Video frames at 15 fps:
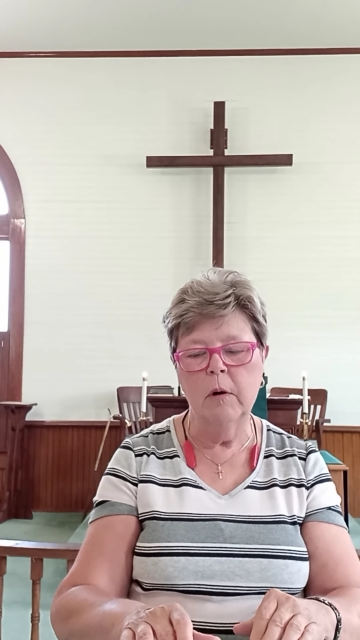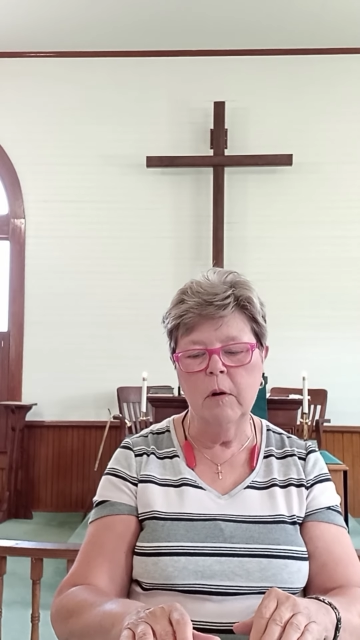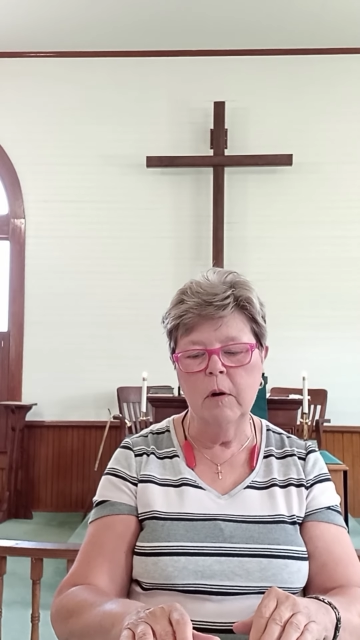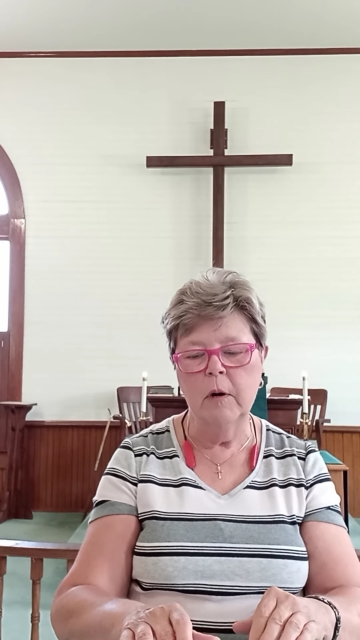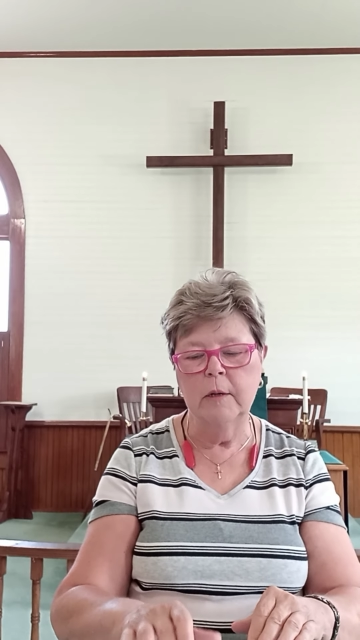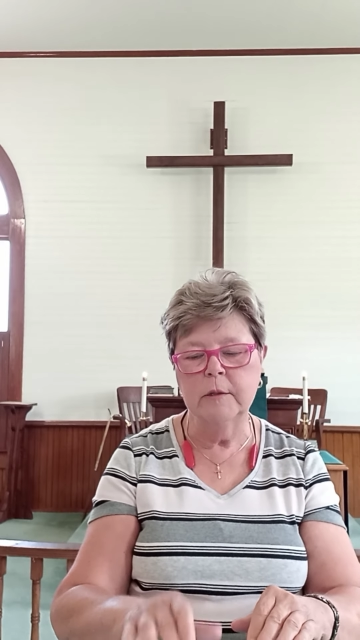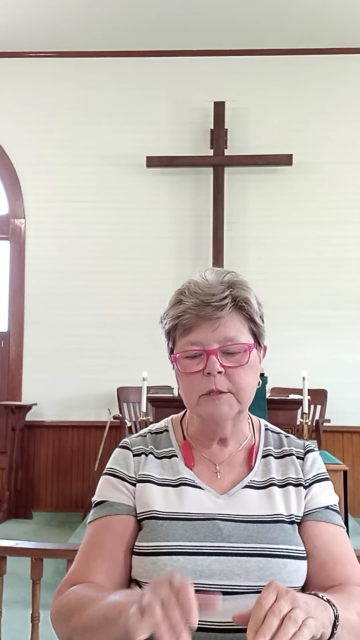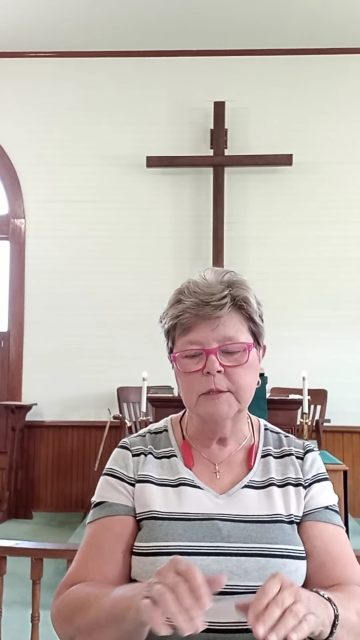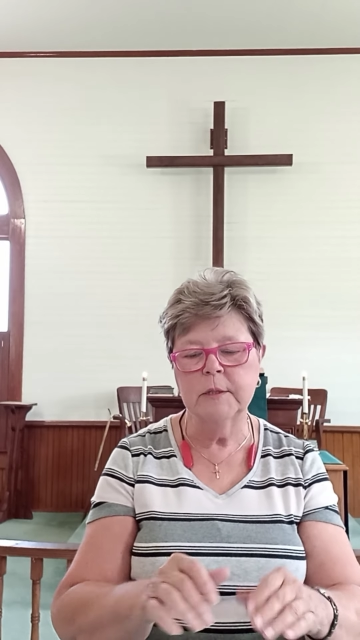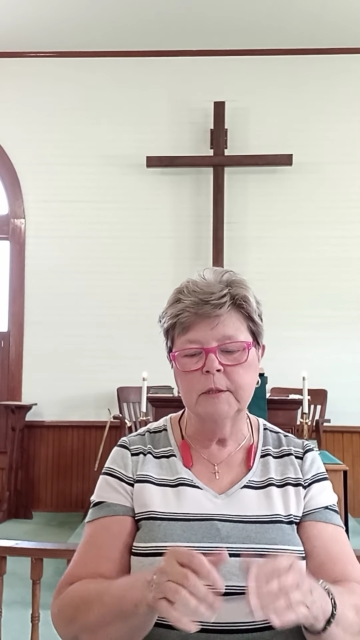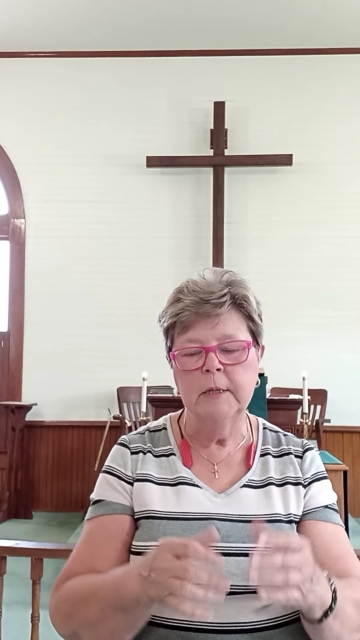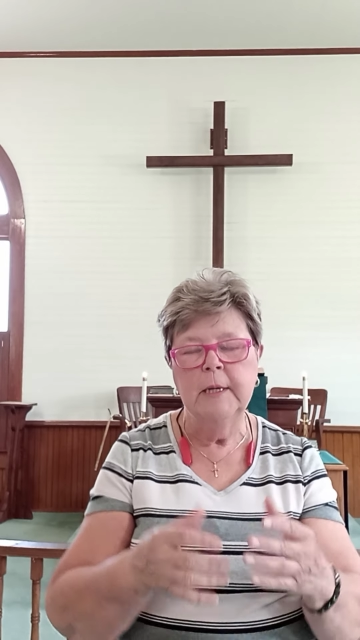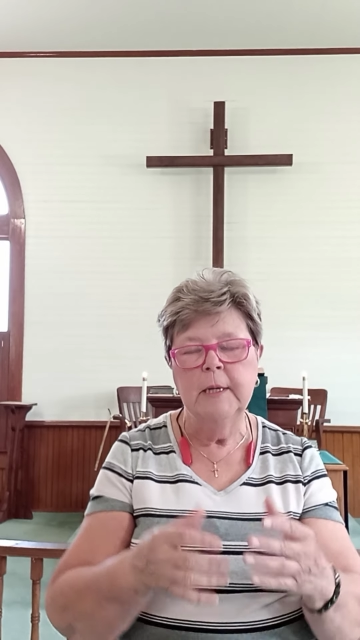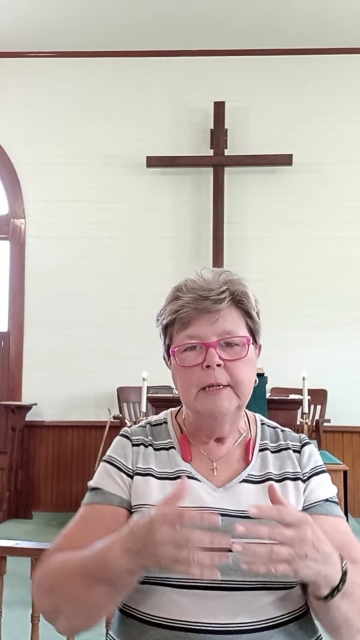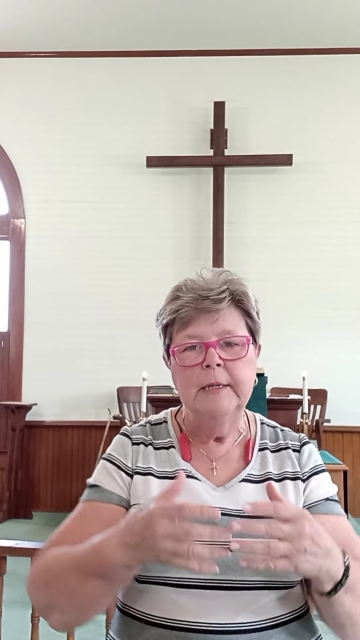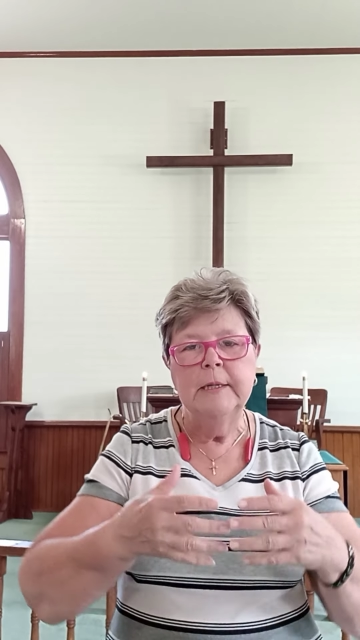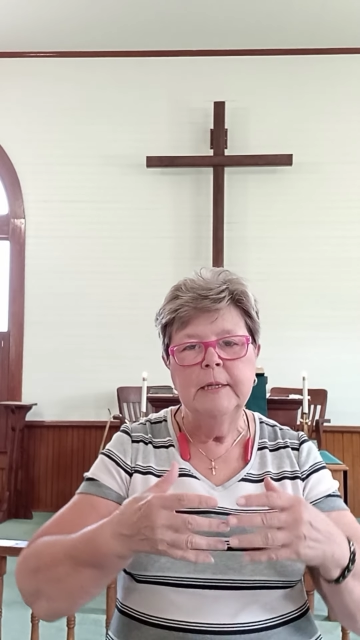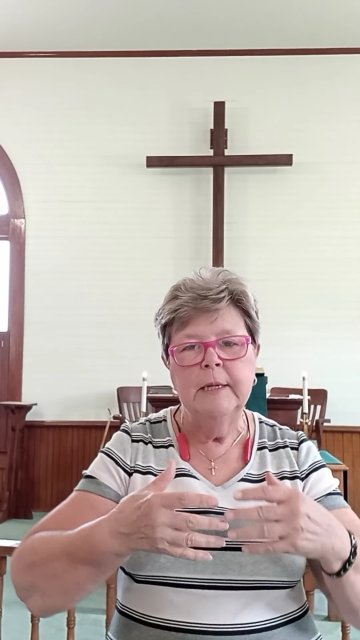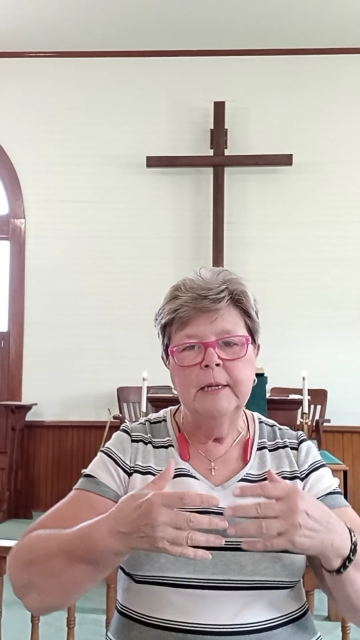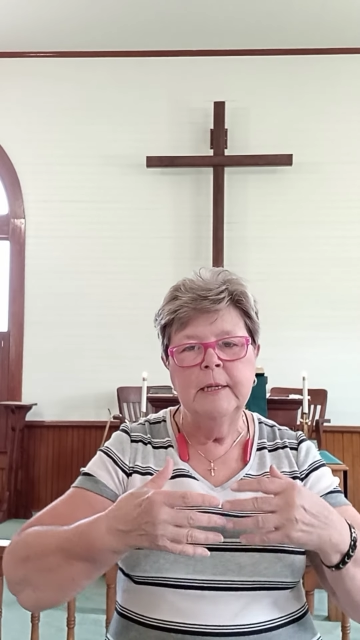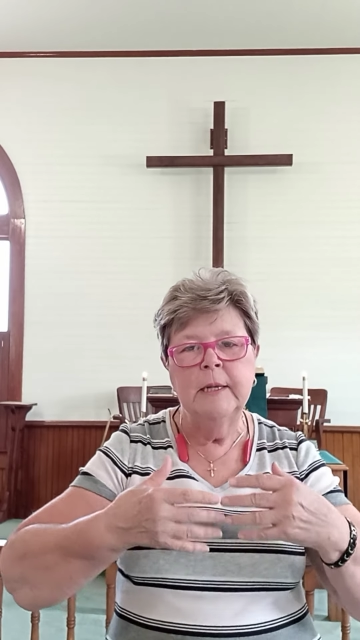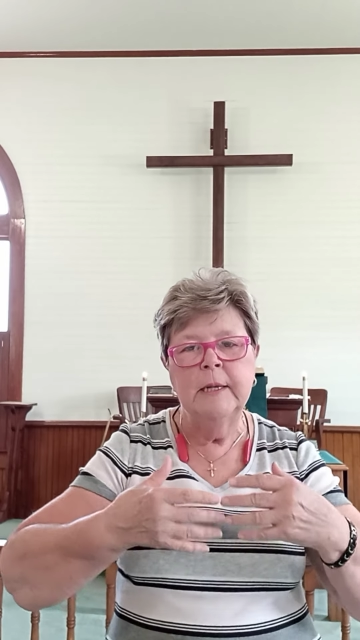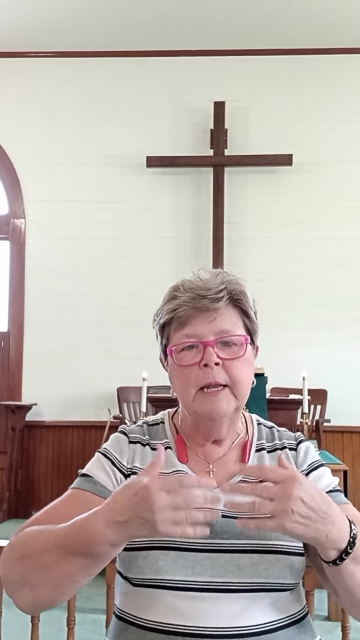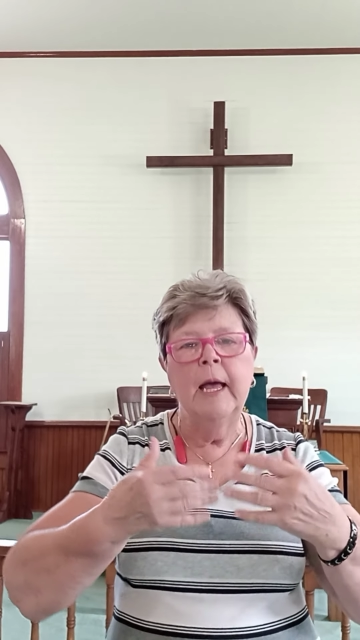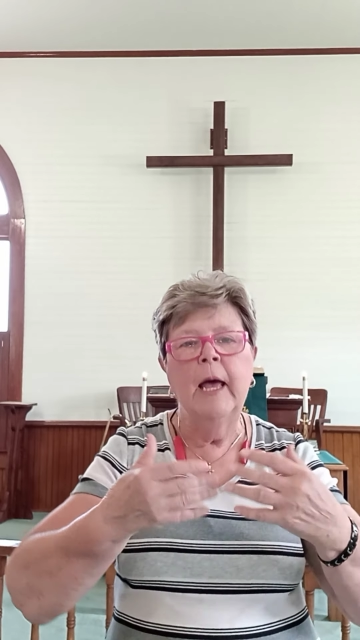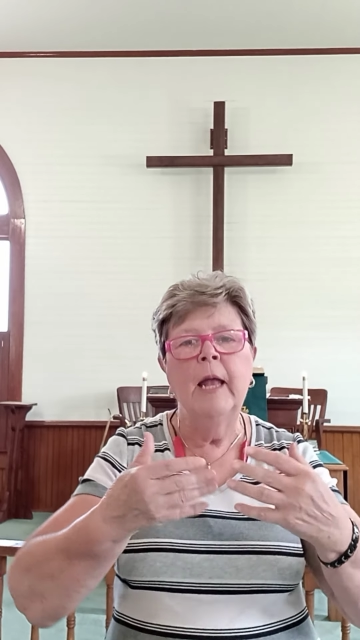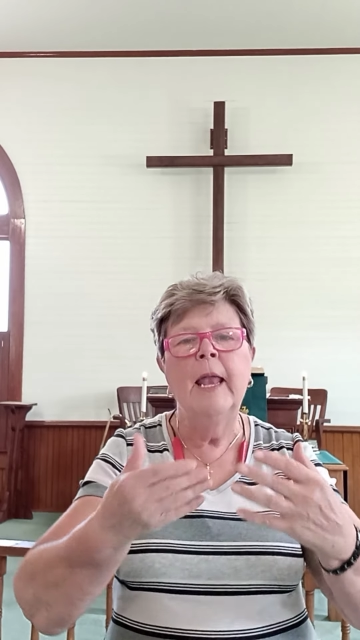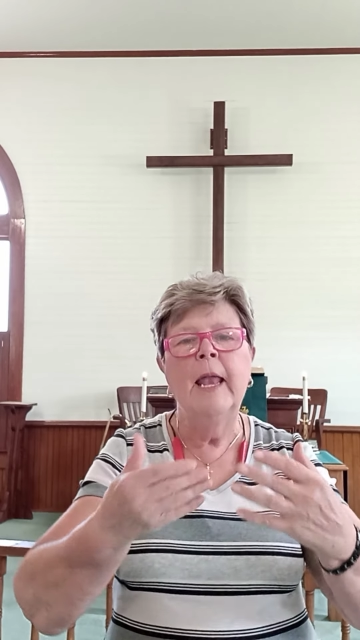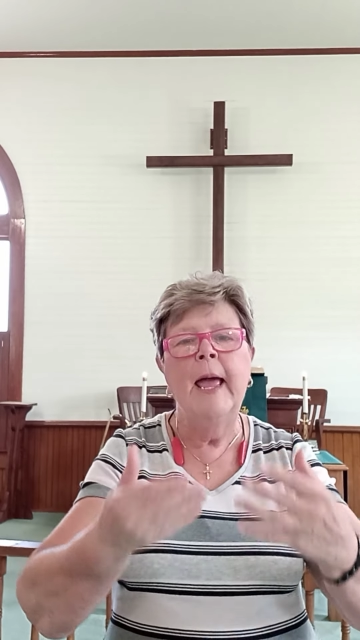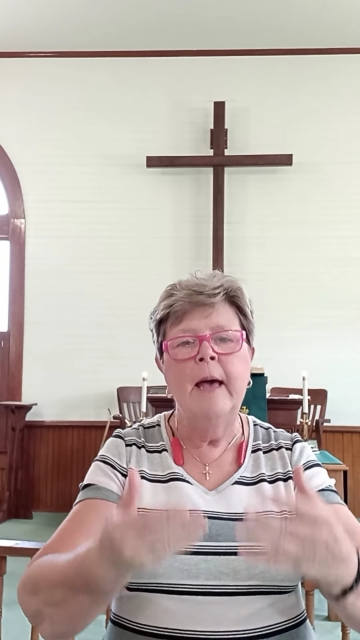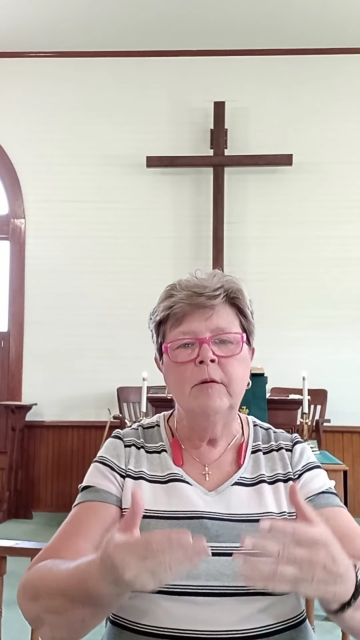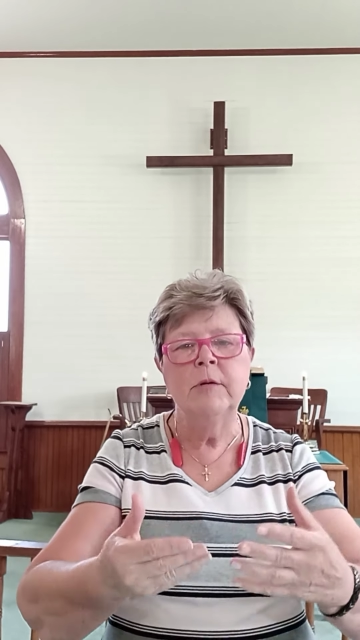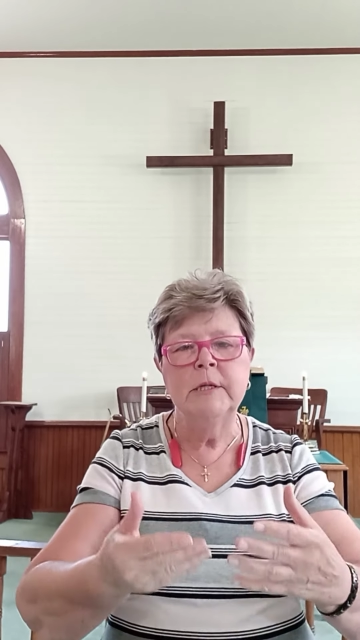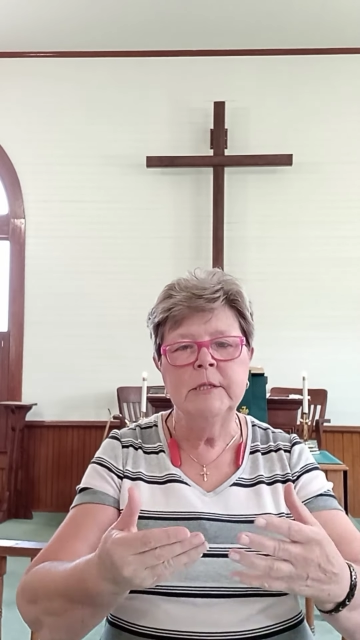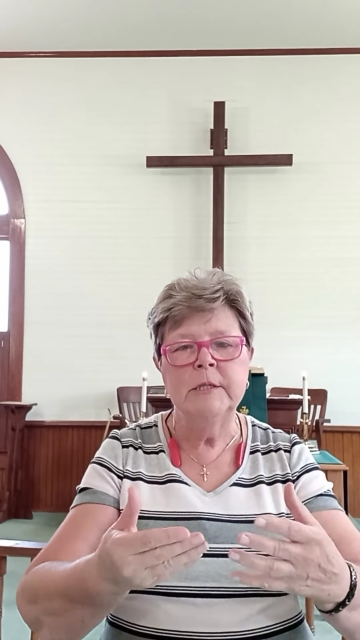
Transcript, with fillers: hearts and, and allowed it to